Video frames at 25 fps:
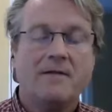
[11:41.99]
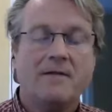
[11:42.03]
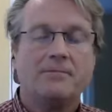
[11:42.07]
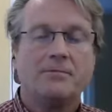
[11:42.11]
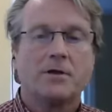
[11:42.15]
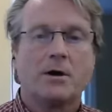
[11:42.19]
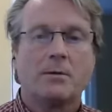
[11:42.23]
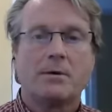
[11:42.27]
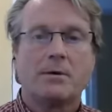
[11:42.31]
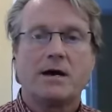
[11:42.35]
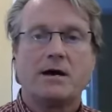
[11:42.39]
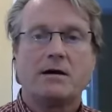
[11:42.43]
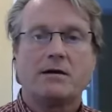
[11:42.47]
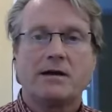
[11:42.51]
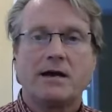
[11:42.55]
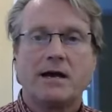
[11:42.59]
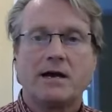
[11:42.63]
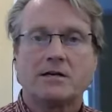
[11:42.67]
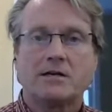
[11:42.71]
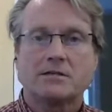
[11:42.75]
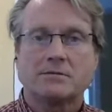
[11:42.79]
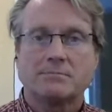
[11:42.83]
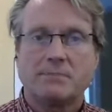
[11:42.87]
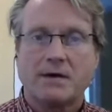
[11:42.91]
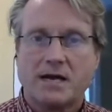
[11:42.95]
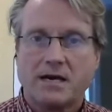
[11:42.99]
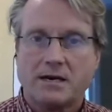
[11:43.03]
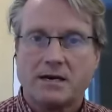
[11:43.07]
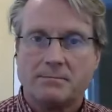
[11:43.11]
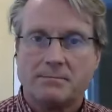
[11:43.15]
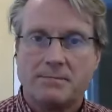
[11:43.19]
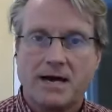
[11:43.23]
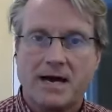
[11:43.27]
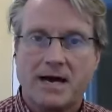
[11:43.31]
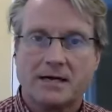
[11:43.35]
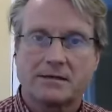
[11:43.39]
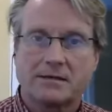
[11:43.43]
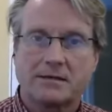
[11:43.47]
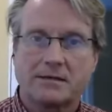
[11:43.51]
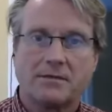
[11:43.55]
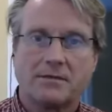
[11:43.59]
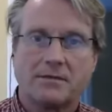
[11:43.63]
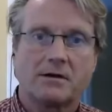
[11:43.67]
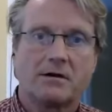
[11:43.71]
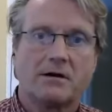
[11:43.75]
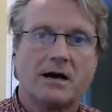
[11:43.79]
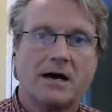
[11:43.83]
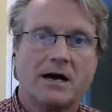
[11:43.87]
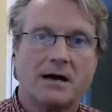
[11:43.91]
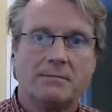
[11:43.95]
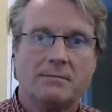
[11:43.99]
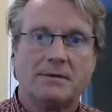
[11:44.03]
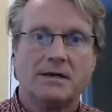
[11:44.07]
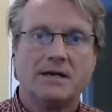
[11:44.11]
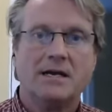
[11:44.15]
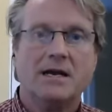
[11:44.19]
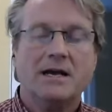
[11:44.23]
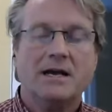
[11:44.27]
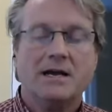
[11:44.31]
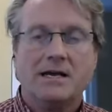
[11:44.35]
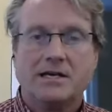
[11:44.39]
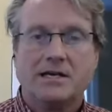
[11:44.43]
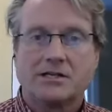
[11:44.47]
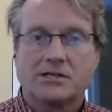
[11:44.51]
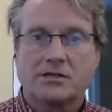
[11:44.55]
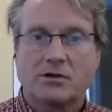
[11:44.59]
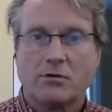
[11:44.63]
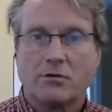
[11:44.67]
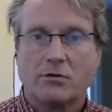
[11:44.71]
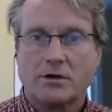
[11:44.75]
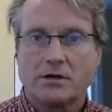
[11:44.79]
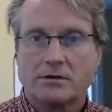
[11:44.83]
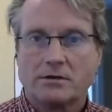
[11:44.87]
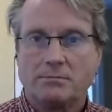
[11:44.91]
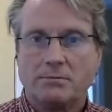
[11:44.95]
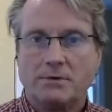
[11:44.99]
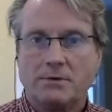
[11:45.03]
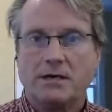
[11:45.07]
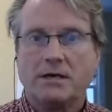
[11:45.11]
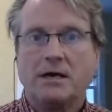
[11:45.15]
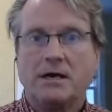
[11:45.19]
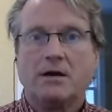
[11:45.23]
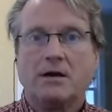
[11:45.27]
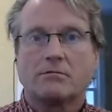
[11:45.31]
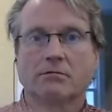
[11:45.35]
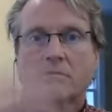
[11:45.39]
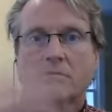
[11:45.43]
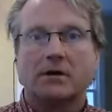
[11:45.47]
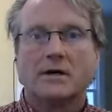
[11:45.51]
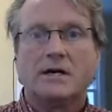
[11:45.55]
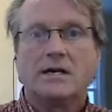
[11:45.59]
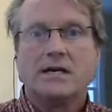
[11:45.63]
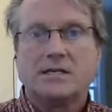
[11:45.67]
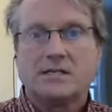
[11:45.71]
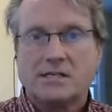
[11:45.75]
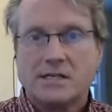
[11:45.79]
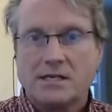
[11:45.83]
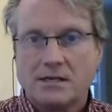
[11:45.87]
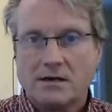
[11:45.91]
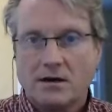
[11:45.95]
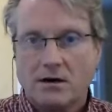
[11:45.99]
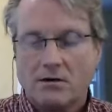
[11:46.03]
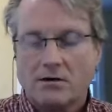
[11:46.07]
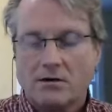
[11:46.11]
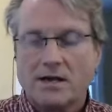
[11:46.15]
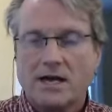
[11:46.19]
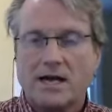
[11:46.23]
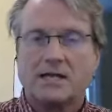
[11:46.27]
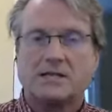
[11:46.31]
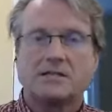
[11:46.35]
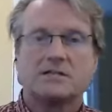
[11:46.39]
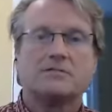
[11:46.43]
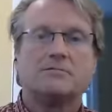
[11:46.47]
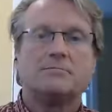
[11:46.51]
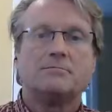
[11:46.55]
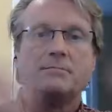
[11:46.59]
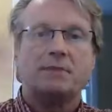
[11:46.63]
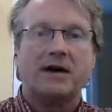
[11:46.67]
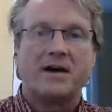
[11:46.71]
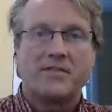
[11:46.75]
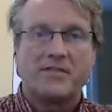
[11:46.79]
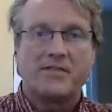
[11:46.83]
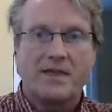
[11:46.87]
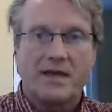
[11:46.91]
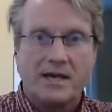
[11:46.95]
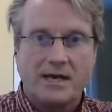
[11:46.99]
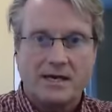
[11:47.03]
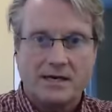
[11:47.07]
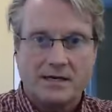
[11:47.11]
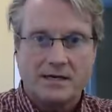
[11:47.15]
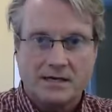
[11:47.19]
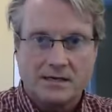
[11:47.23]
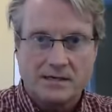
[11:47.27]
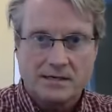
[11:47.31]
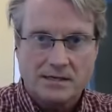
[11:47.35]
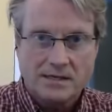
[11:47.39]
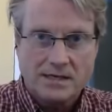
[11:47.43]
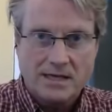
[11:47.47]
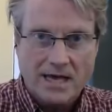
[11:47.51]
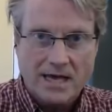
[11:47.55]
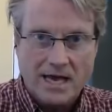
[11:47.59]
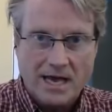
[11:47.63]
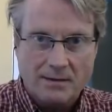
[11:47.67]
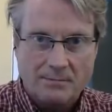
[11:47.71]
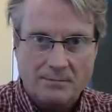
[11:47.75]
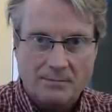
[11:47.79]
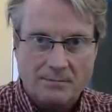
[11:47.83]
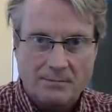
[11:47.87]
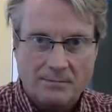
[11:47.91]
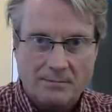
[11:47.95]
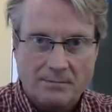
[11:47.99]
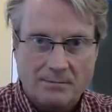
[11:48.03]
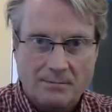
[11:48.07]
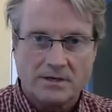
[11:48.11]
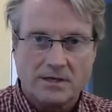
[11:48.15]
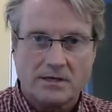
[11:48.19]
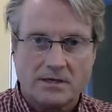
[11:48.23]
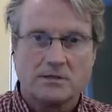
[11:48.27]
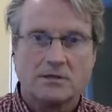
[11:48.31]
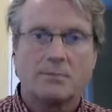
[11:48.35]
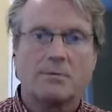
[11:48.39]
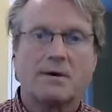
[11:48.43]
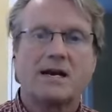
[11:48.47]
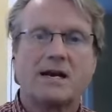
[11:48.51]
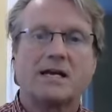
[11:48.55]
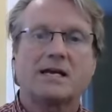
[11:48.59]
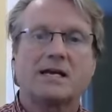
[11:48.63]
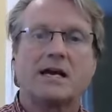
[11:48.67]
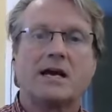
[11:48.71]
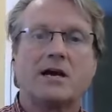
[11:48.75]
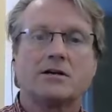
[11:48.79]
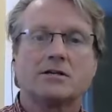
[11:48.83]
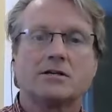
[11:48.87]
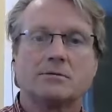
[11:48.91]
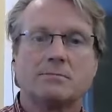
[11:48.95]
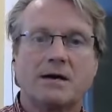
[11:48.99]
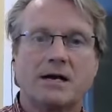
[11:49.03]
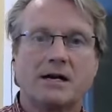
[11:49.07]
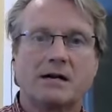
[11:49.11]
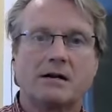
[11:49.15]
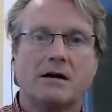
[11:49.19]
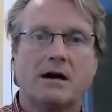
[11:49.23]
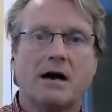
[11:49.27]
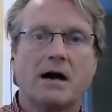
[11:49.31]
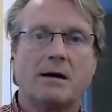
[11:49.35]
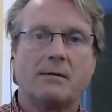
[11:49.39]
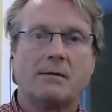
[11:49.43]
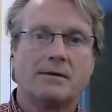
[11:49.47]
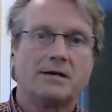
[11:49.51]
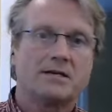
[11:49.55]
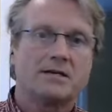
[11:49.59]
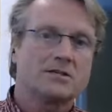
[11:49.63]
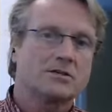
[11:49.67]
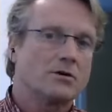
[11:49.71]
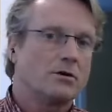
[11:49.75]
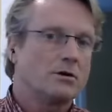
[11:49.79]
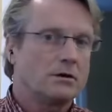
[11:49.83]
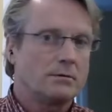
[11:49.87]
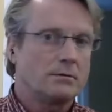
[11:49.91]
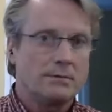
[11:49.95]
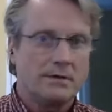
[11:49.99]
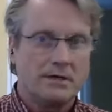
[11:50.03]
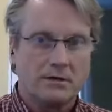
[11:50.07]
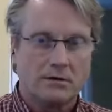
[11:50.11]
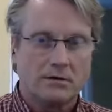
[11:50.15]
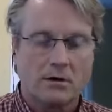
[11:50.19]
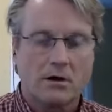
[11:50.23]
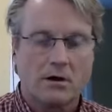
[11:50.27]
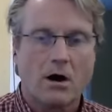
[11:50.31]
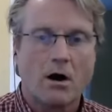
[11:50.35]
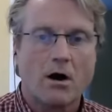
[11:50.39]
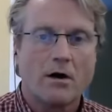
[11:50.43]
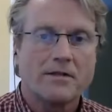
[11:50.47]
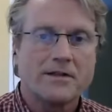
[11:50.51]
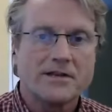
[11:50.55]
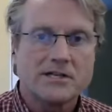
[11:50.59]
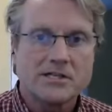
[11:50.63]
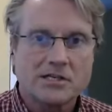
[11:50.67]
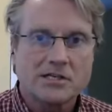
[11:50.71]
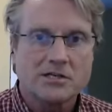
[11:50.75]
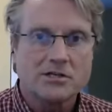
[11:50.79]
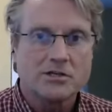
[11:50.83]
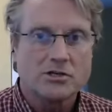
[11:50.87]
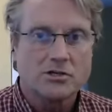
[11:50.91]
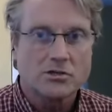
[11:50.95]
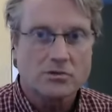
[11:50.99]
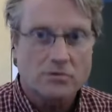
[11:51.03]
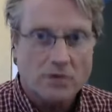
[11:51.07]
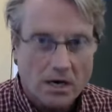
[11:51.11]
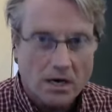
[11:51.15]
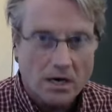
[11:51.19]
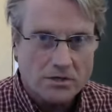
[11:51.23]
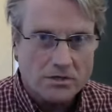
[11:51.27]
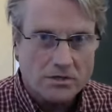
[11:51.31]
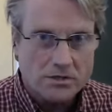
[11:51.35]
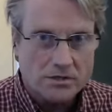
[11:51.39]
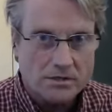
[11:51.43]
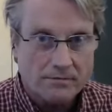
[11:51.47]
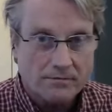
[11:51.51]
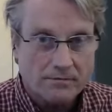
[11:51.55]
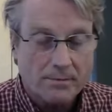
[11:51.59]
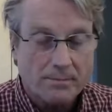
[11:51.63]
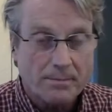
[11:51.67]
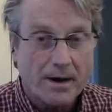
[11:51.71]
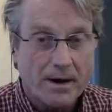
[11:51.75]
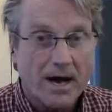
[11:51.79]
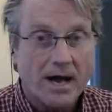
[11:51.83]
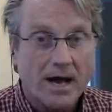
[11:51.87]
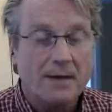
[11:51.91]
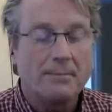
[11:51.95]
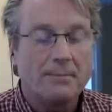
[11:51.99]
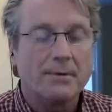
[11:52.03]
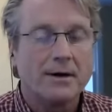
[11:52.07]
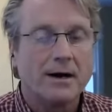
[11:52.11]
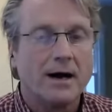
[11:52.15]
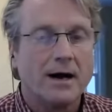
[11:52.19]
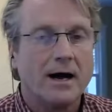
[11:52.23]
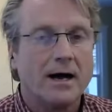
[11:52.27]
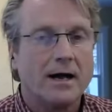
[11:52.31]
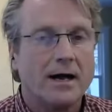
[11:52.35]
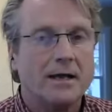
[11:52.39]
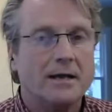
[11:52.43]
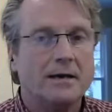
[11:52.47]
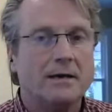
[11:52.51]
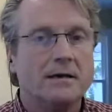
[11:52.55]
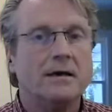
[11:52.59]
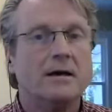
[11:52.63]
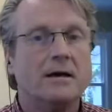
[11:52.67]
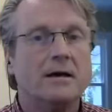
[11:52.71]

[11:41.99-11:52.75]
Nobody who cares about impact on the climate is going to be releasing all kinds of methane into the atmosphere. Nobody who cares about climate is going to be doing all this construction of a pipeline.